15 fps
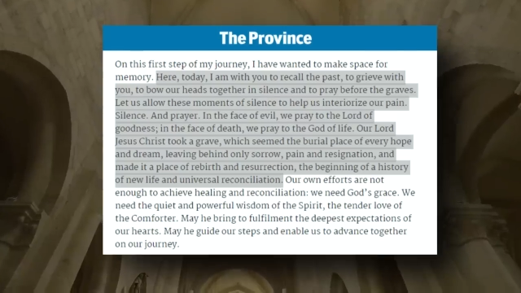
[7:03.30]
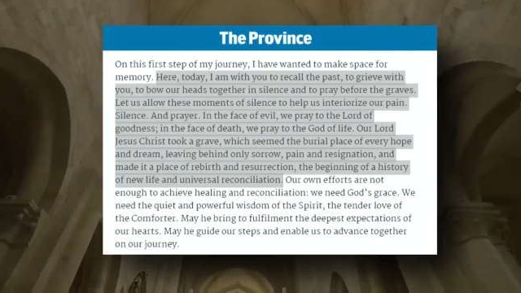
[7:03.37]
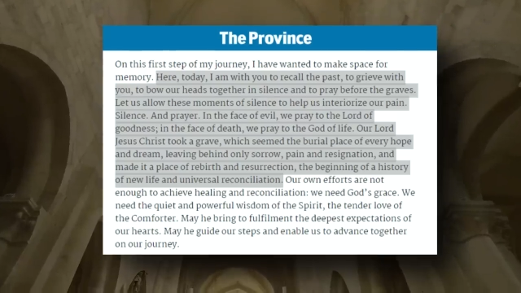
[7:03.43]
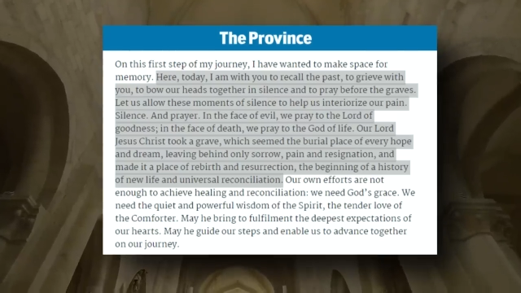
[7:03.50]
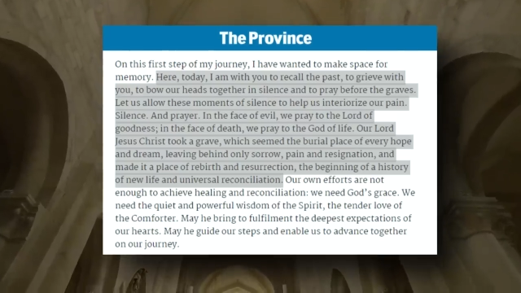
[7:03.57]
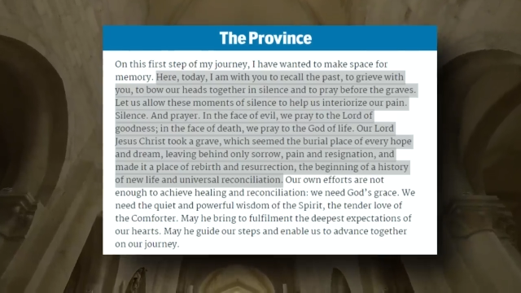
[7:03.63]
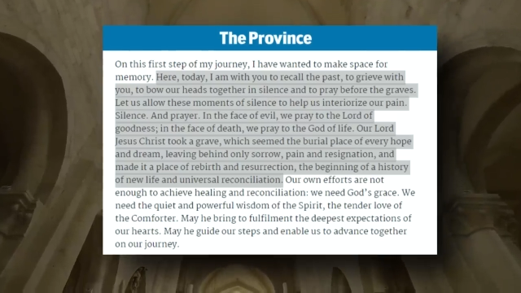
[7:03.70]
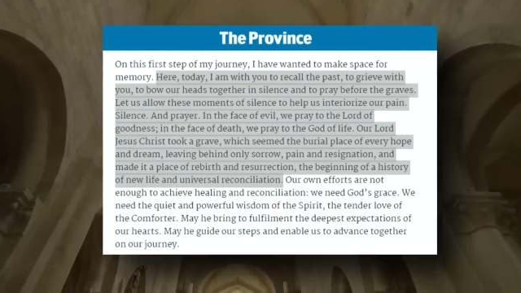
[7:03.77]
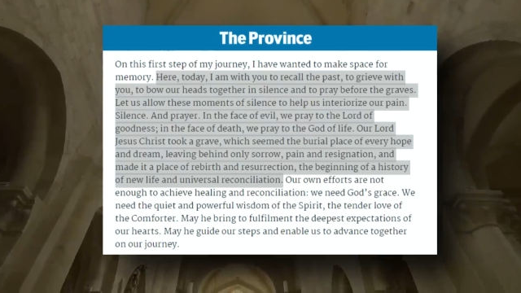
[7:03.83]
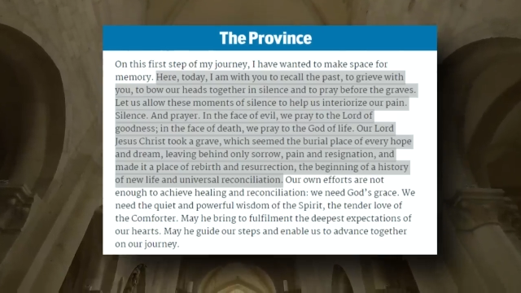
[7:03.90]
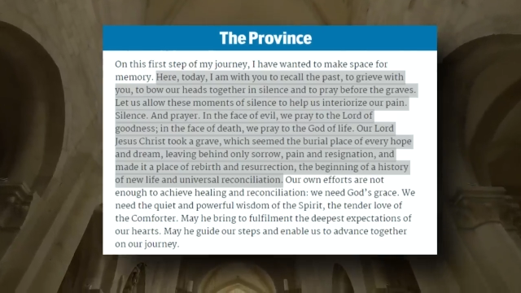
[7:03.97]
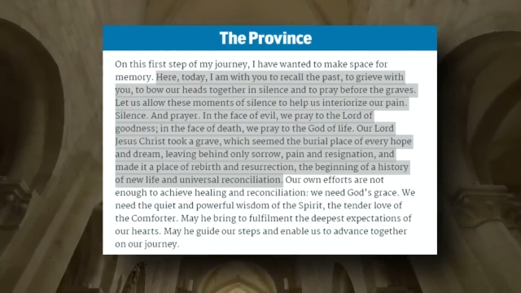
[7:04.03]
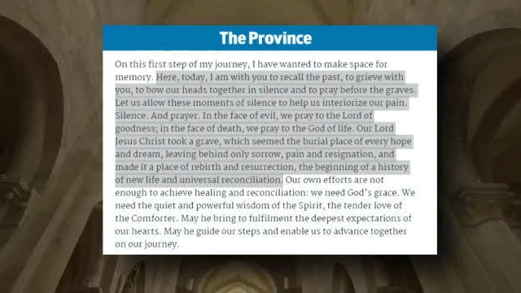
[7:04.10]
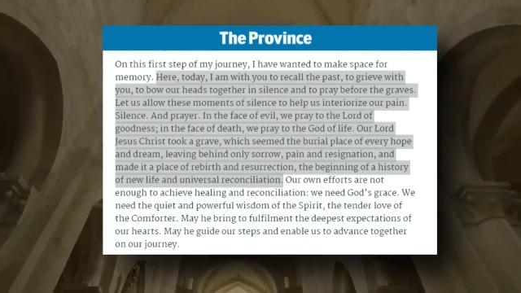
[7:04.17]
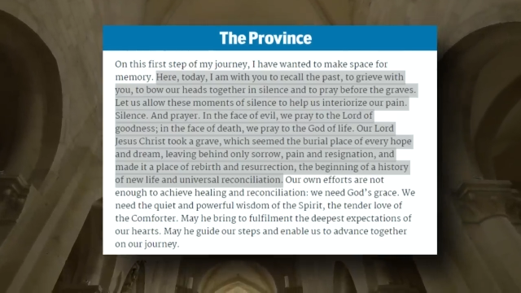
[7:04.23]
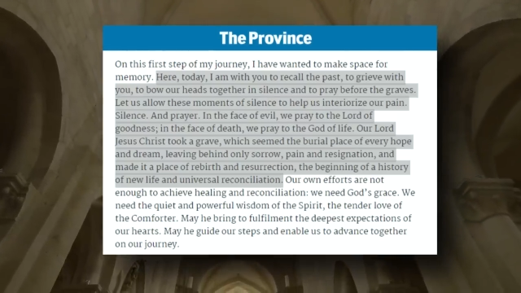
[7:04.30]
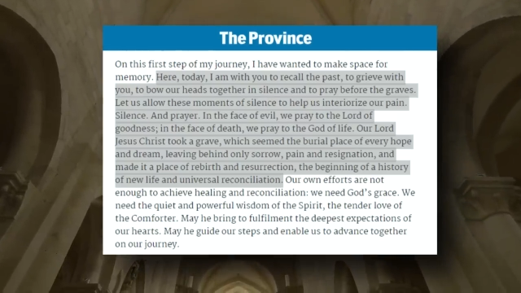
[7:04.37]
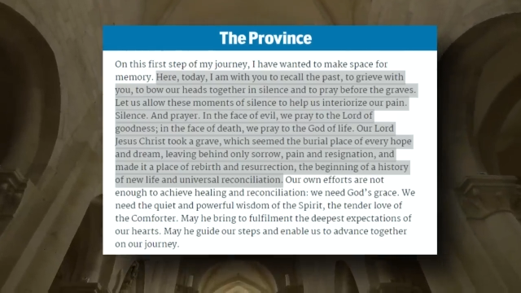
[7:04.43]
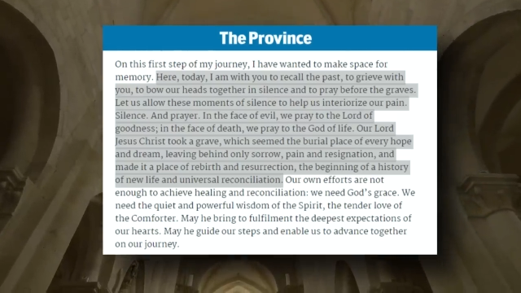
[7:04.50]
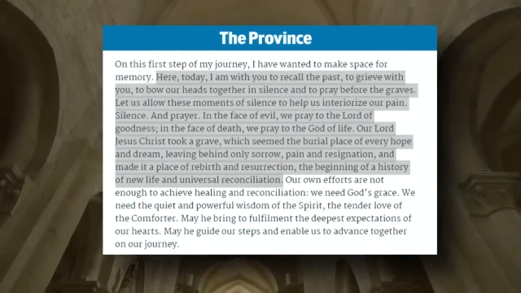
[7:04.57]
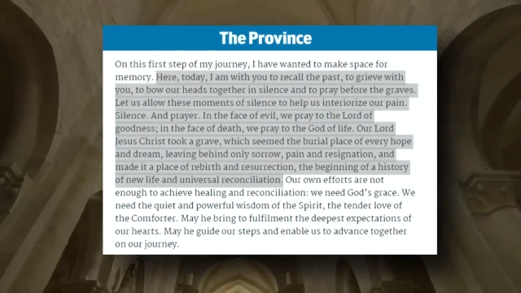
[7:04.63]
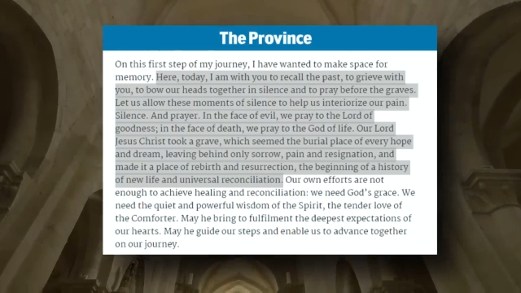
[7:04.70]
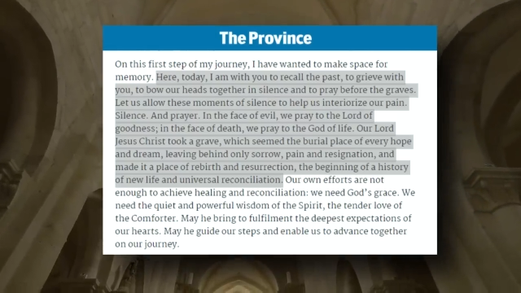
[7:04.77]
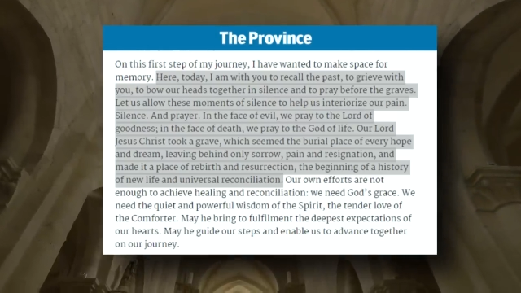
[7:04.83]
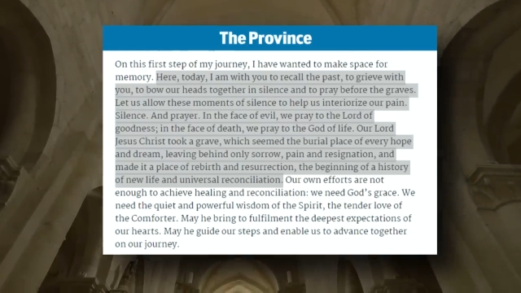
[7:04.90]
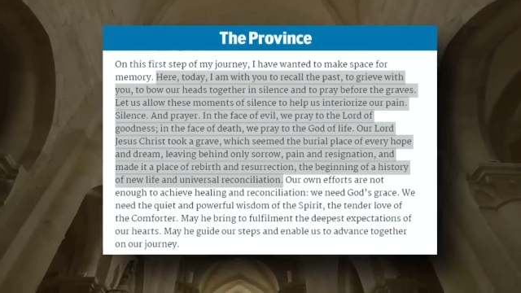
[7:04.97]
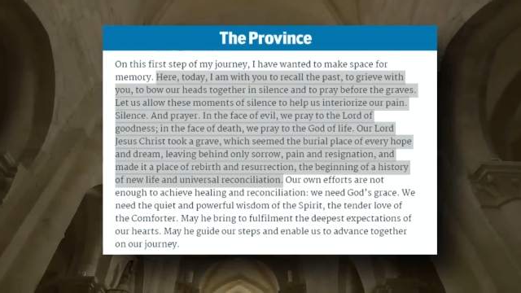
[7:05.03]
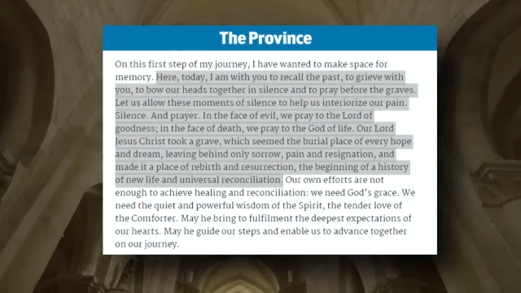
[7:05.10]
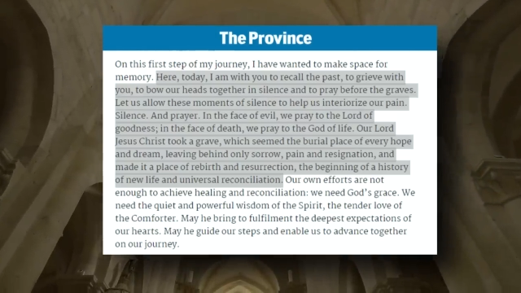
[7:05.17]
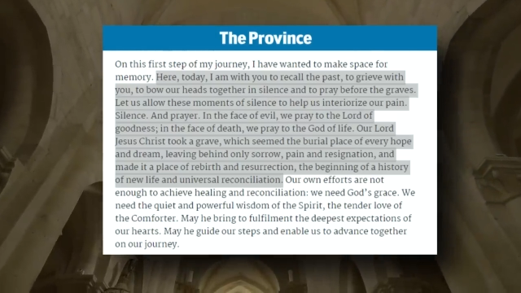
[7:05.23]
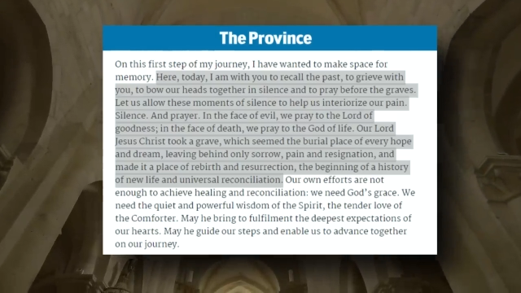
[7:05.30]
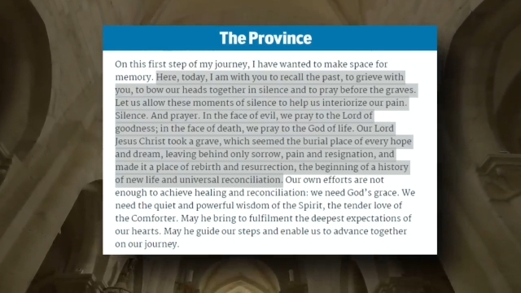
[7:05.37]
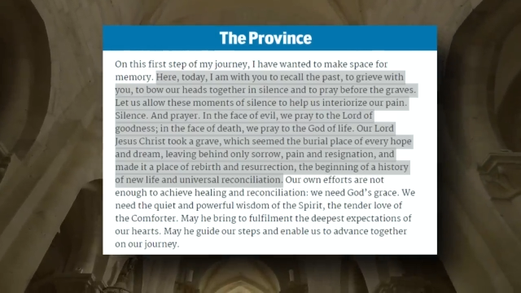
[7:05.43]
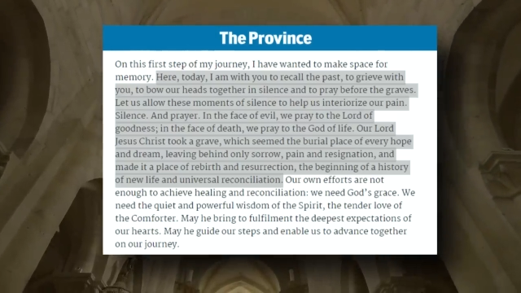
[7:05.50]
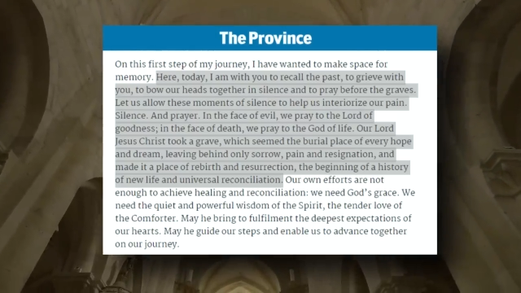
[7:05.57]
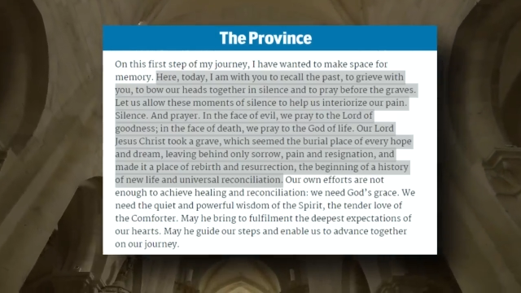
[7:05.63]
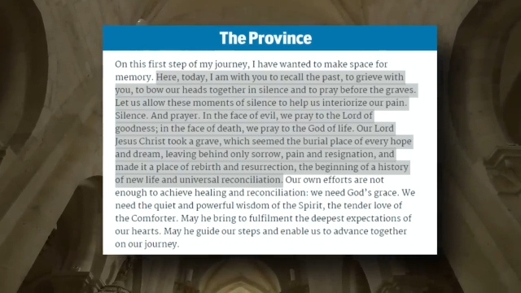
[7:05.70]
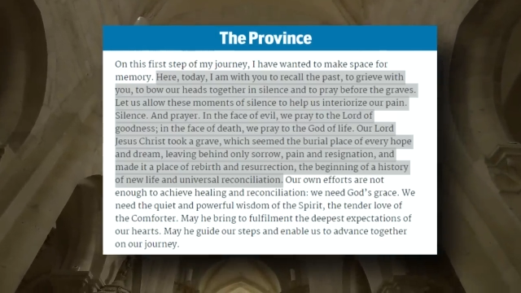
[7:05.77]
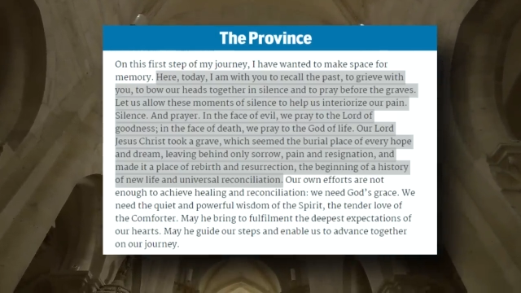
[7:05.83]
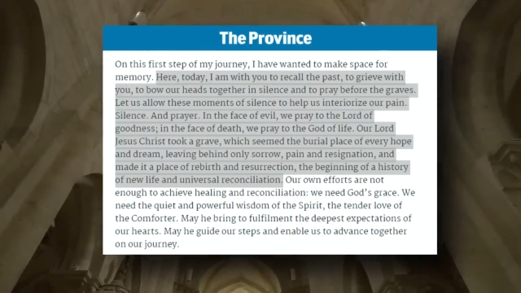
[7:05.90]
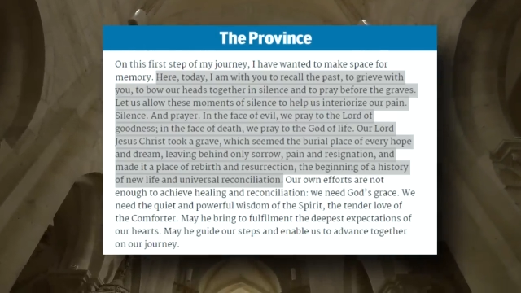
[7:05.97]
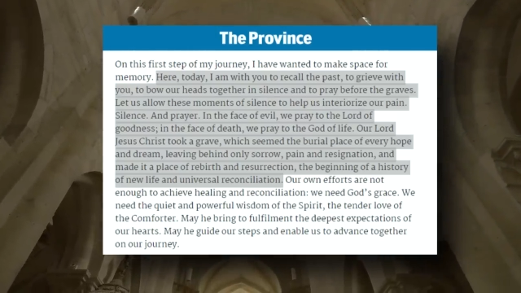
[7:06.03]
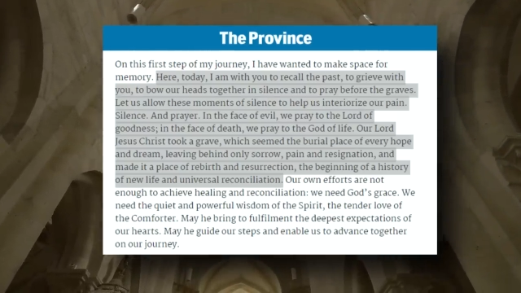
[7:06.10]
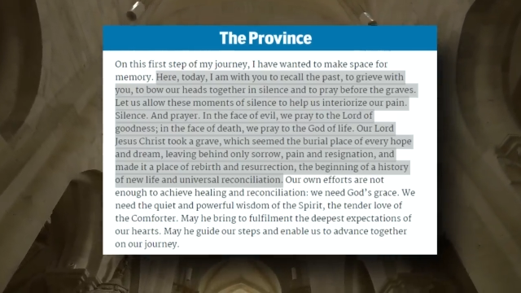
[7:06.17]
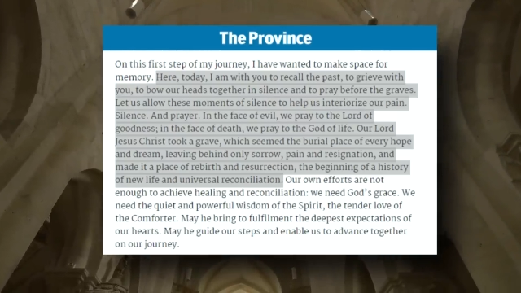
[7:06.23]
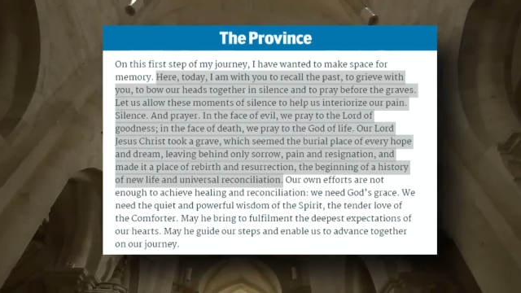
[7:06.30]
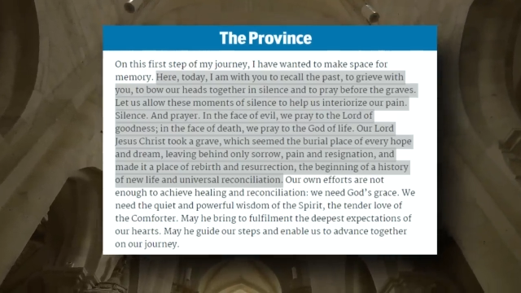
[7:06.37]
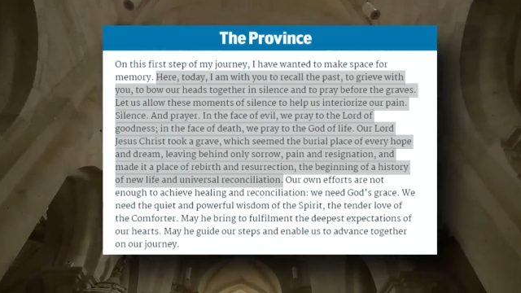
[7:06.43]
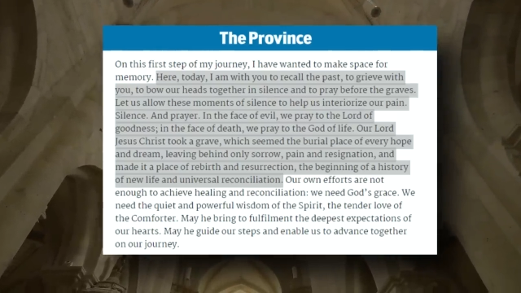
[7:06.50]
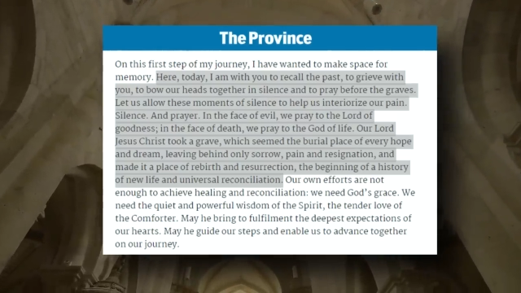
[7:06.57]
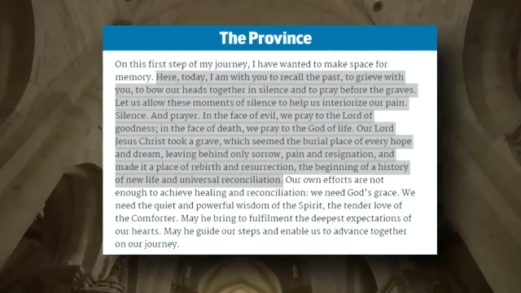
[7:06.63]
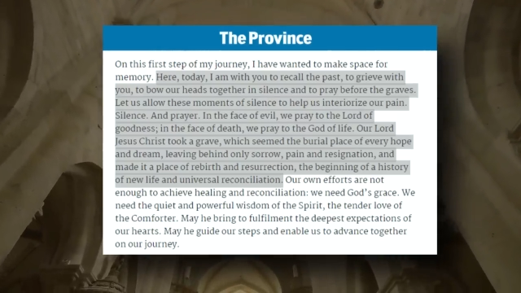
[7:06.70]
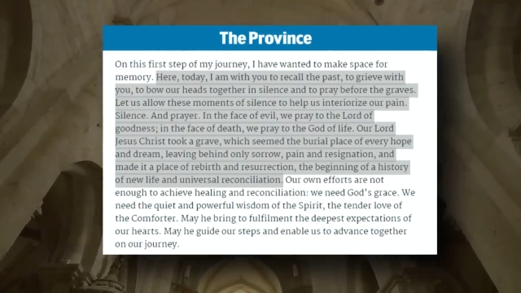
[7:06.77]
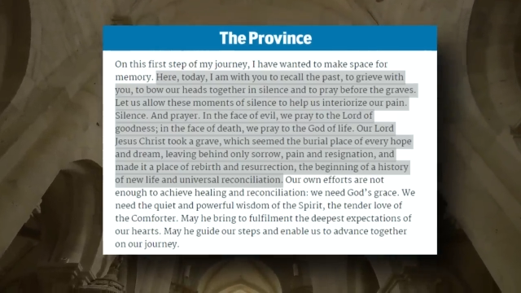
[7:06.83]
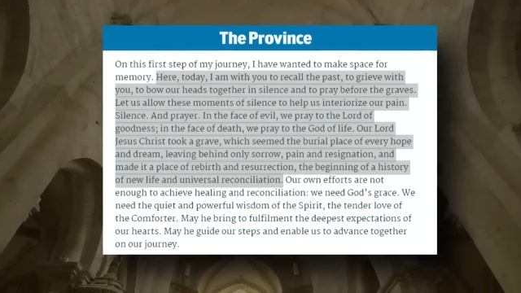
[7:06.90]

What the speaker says: Nobody's mouth can be seen.